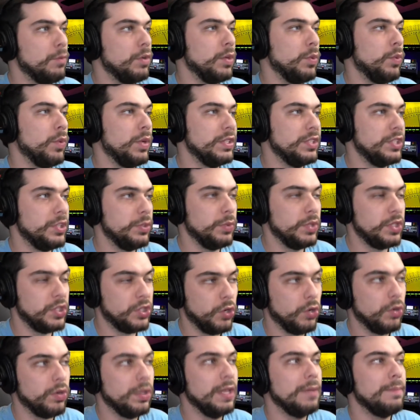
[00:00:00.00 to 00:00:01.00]
When she was
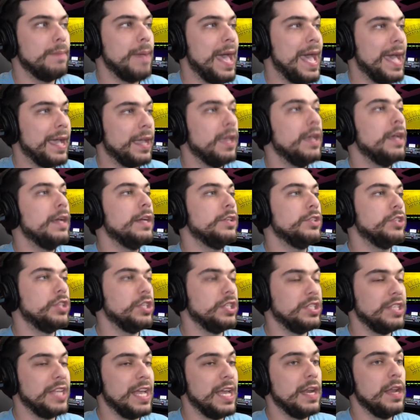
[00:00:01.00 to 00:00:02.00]
circling back,
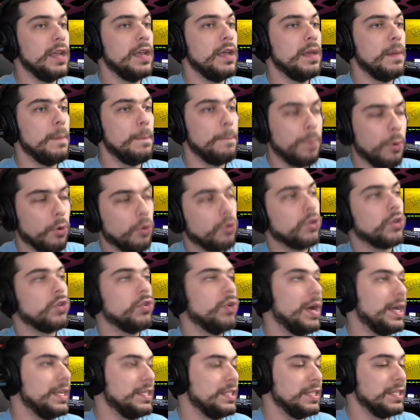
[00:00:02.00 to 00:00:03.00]
she said border
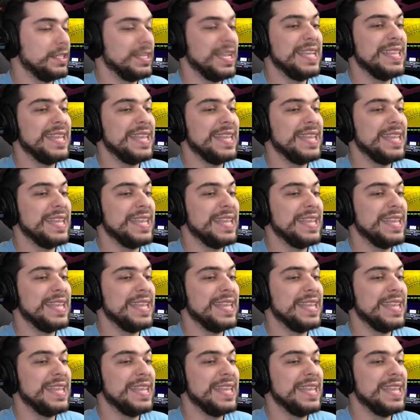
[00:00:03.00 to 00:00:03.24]
crisis,